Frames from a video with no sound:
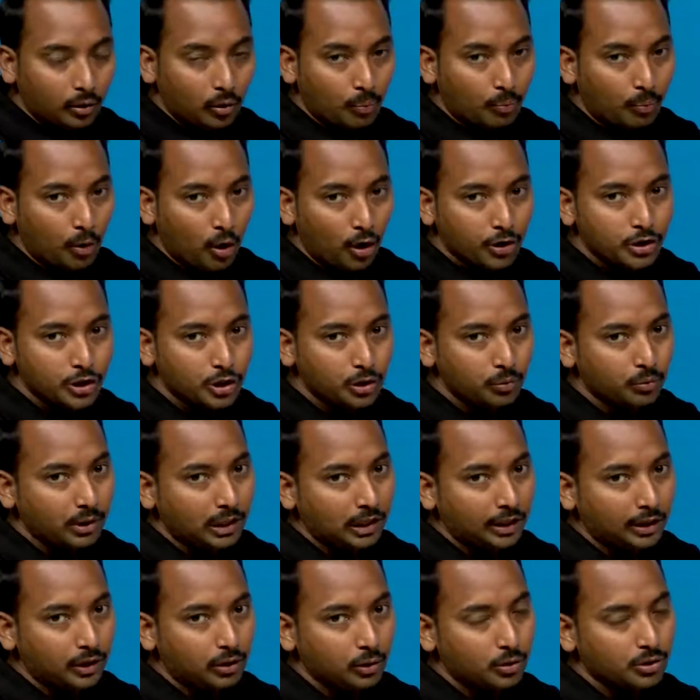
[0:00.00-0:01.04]
positive
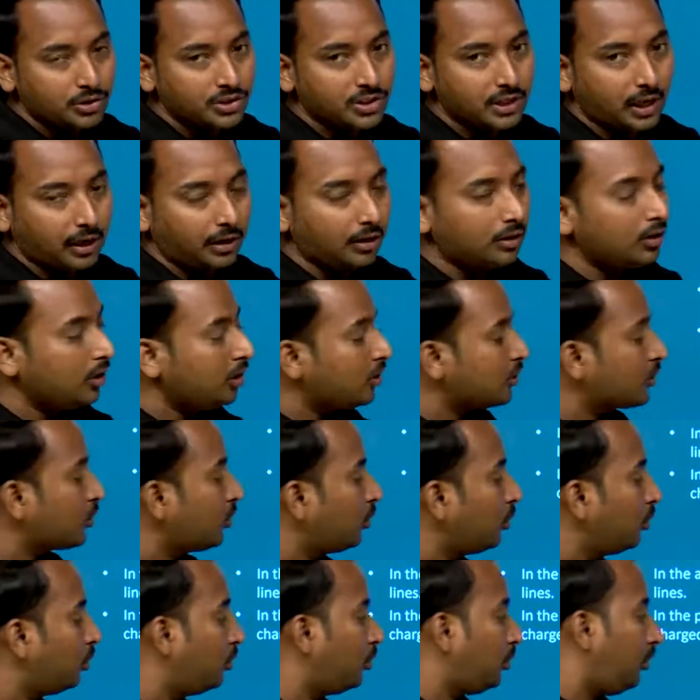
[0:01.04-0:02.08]
electrode side.
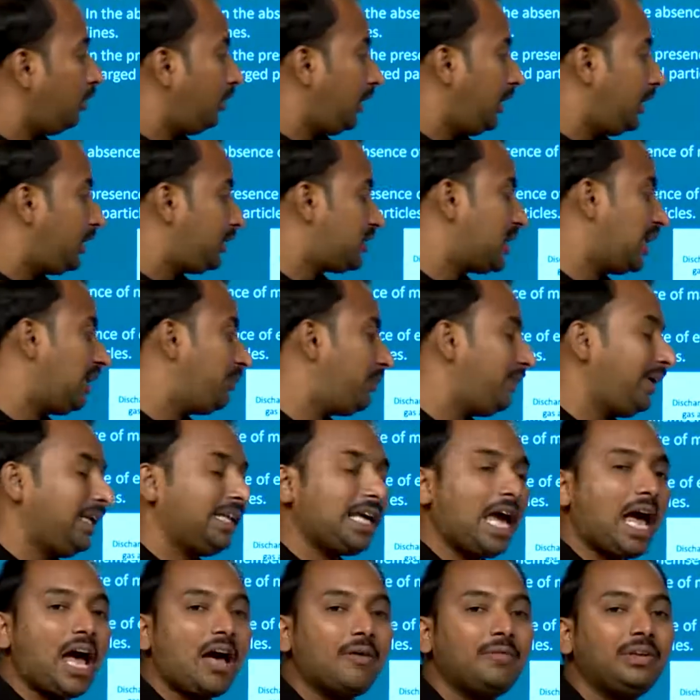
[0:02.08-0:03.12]
So itself it
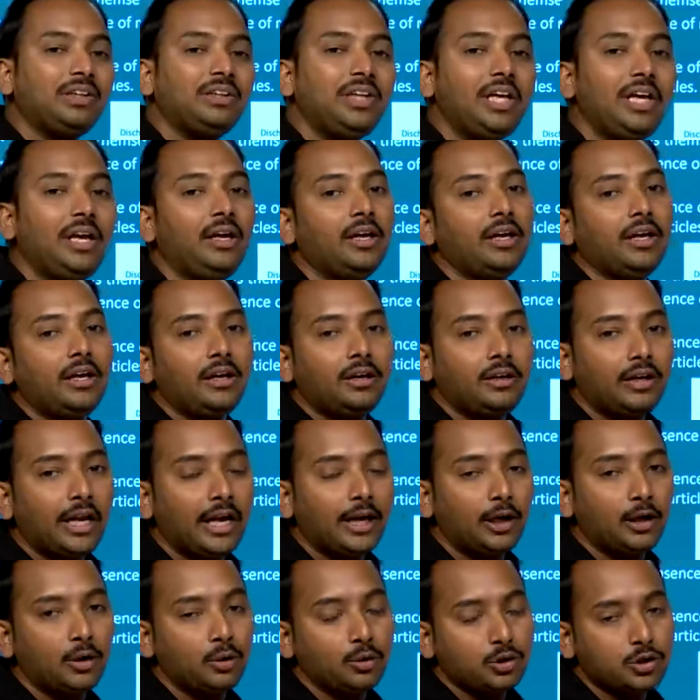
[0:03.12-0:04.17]
having the
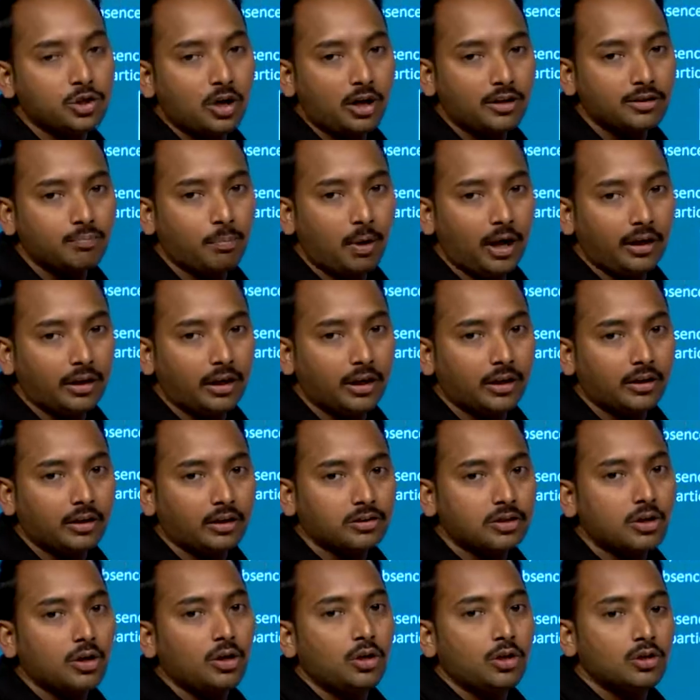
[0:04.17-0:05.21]
negative charge particles.
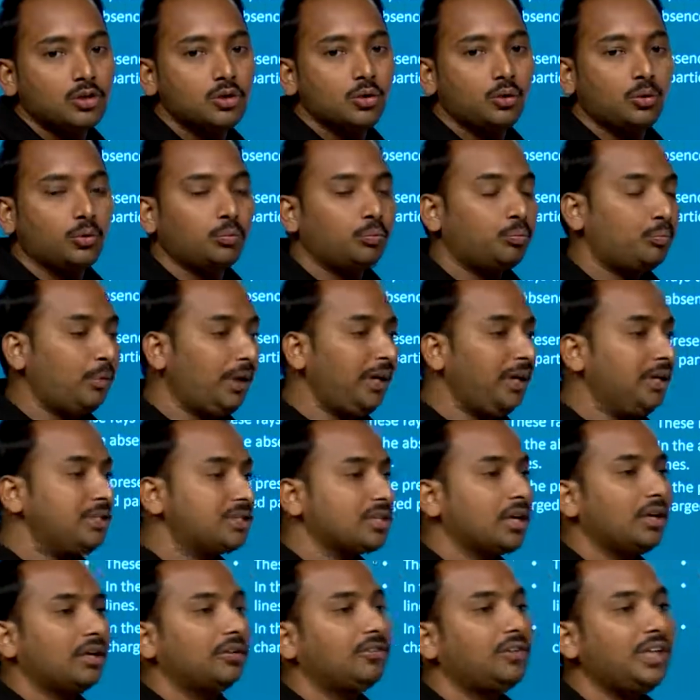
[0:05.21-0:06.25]
So means
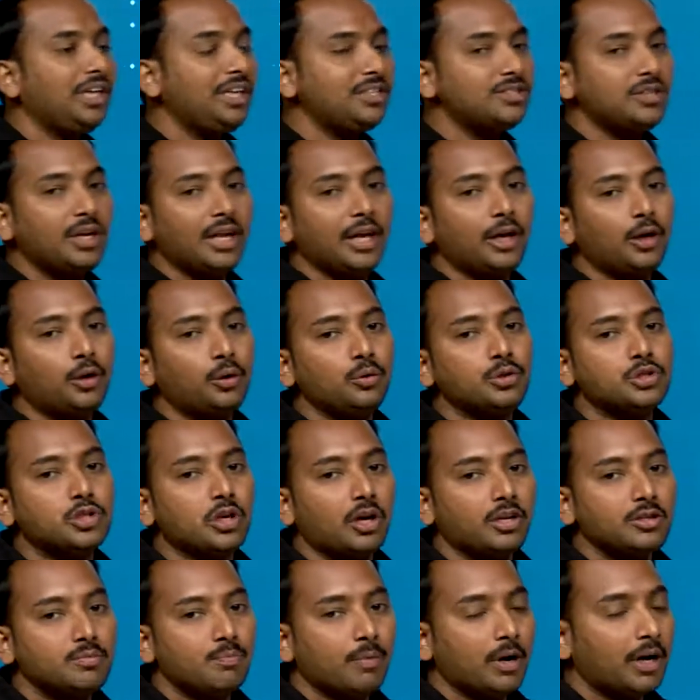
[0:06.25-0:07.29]
these negative
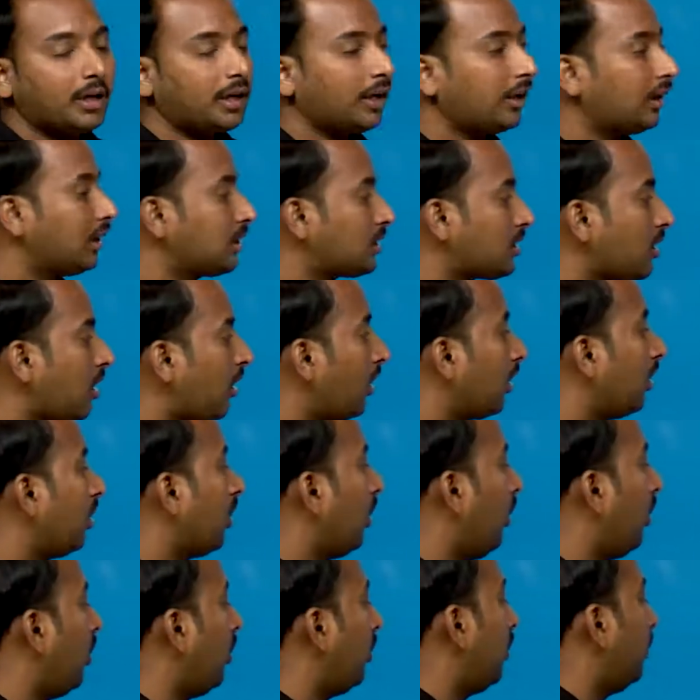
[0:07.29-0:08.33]
charge particles are
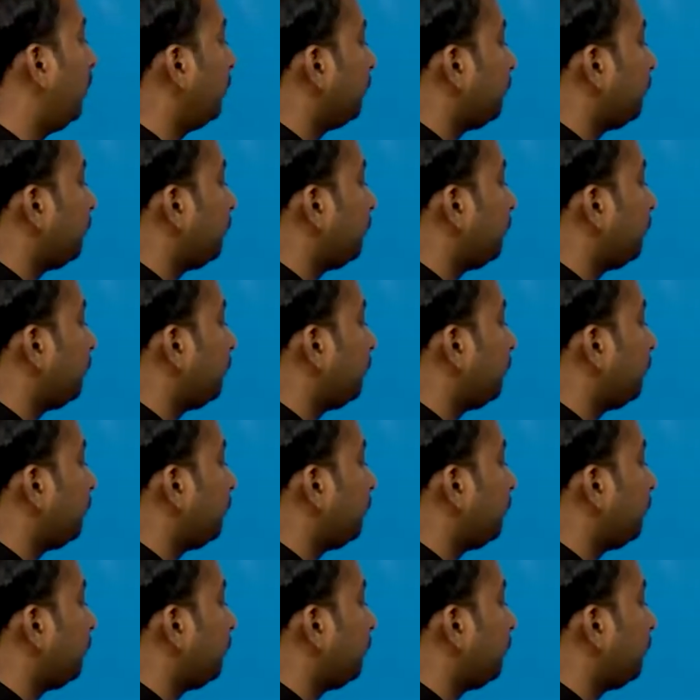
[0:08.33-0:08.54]
called